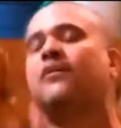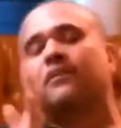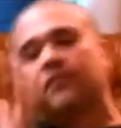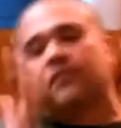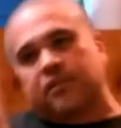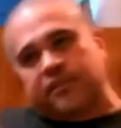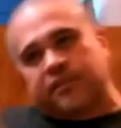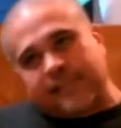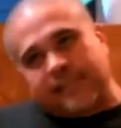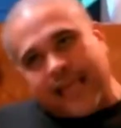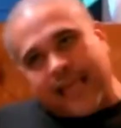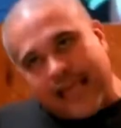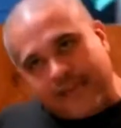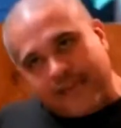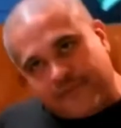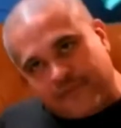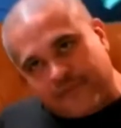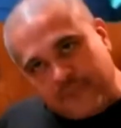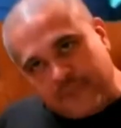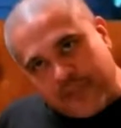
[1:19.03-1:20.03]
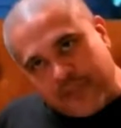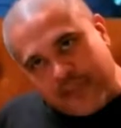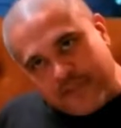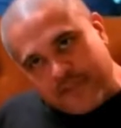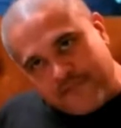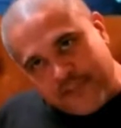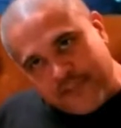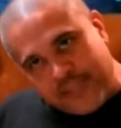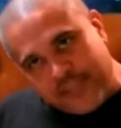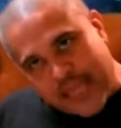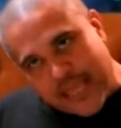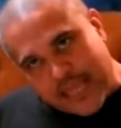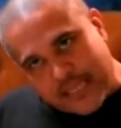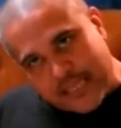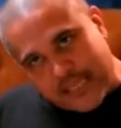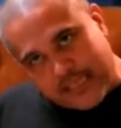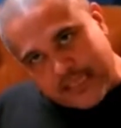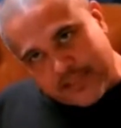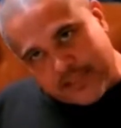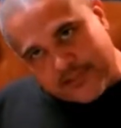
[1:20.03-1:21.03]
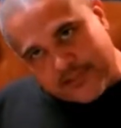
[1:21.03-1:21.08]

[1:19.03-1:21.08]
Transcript: aside from the infidelity.